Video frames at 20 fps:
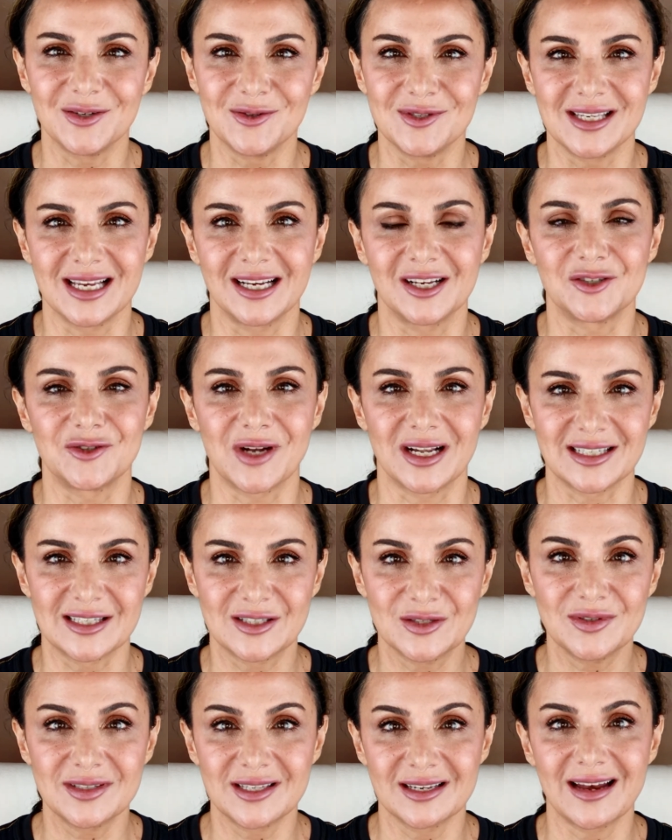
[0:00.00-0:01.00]
using a
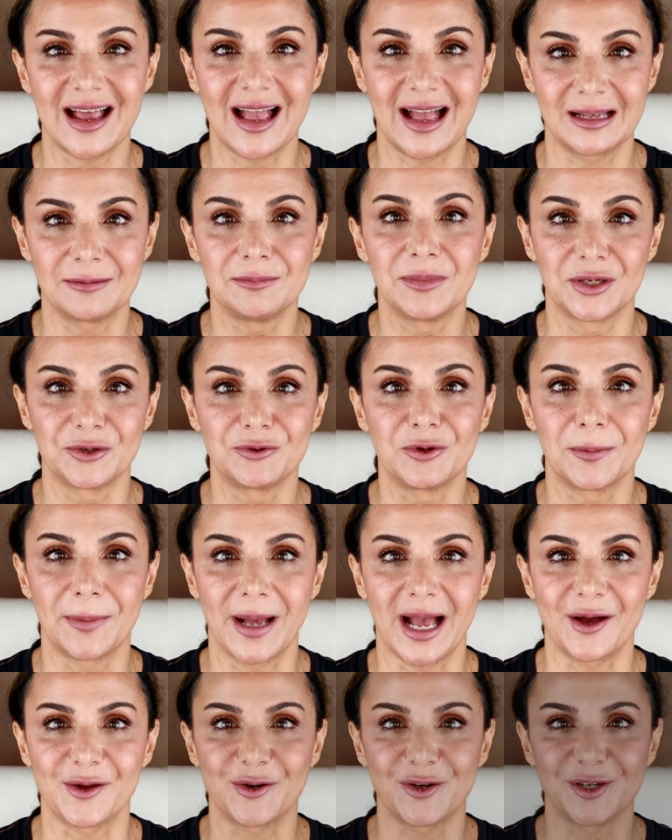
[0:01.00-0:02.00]
translucent and mineral
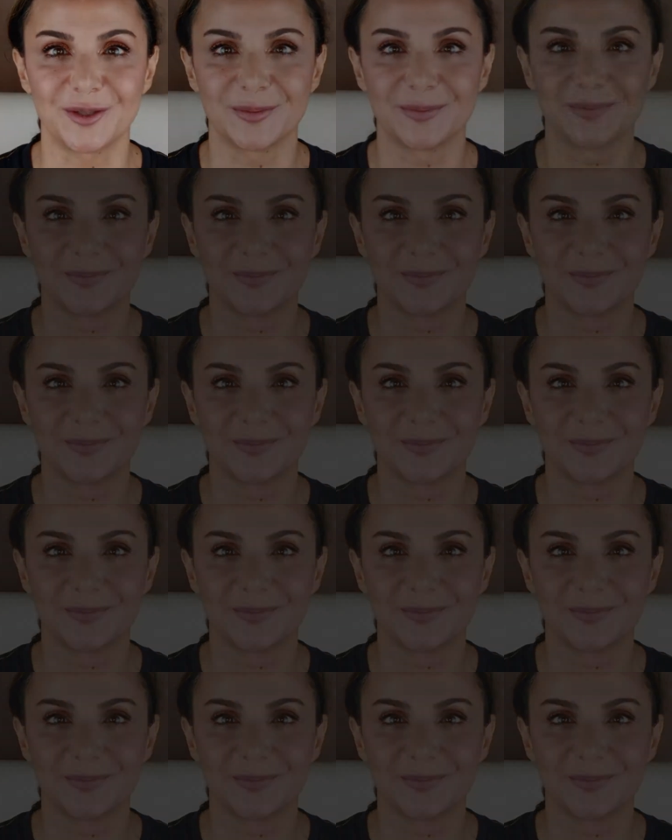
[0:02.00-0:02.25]
powder.